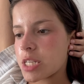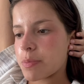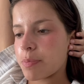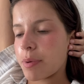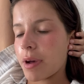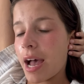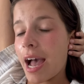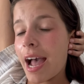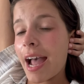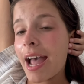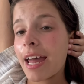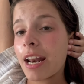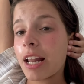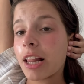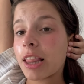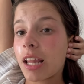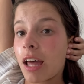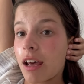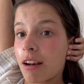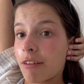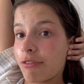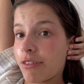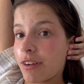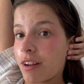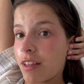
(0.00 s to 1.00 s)
But I had a
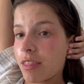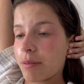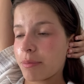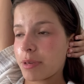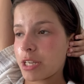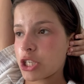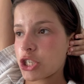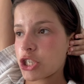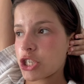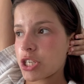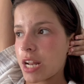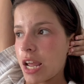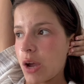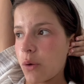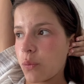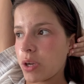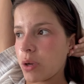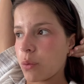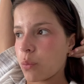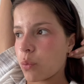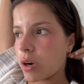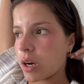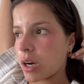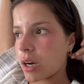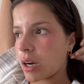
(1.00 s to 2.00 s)
lot of fun on the beach today. We
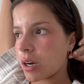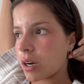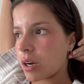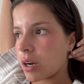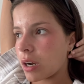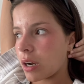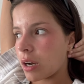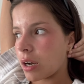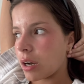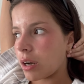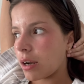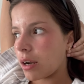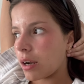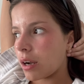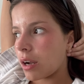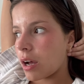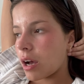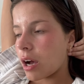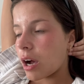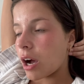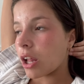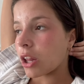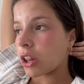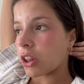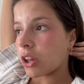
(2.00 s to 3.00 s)
were
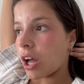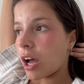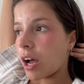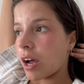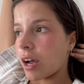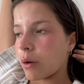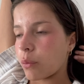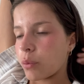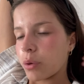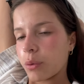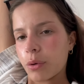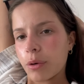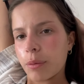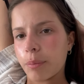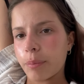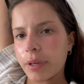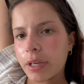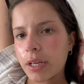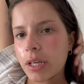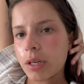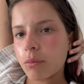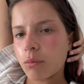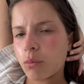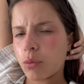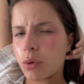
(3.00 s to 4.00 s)
a lot, we were a
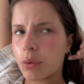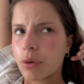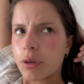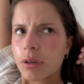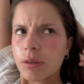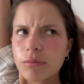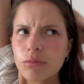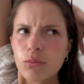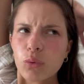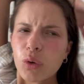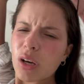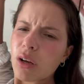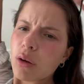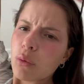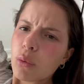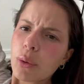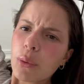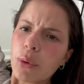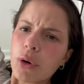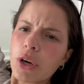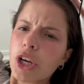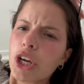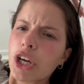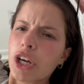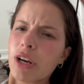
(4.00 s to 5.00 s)

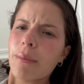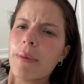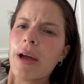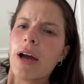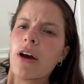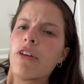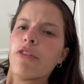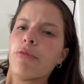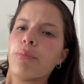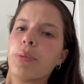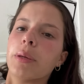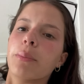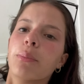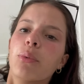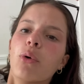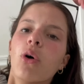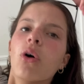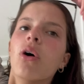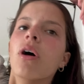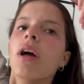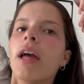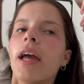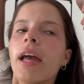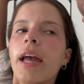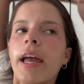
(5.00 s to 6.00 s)
good amount of
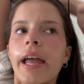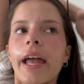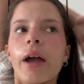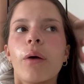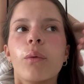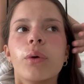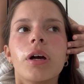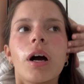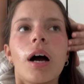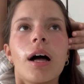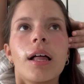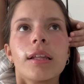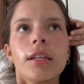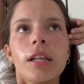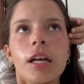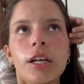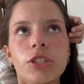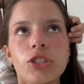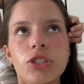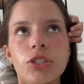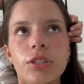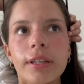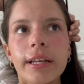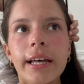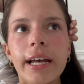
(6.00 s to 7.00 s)
people and we got
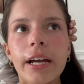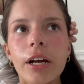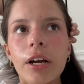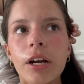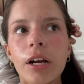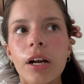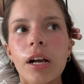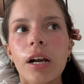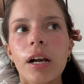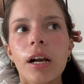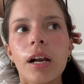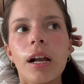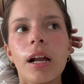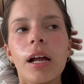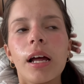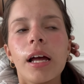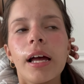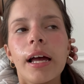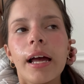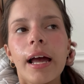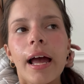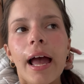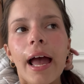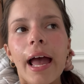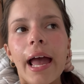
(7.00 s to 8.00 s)
lunch there.
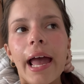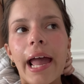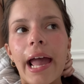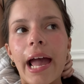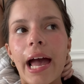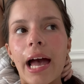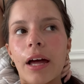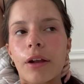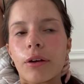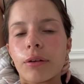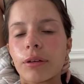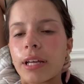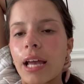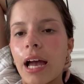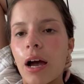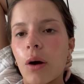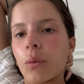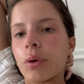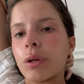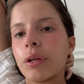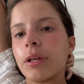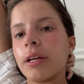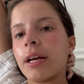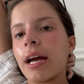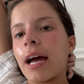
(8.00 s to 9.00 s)
And yeah,
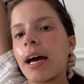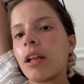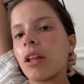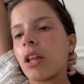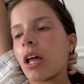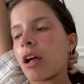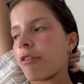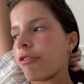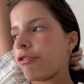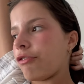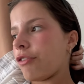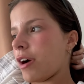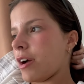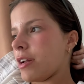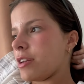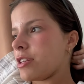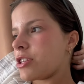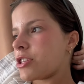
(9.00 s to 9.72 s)
we had a lot of fun.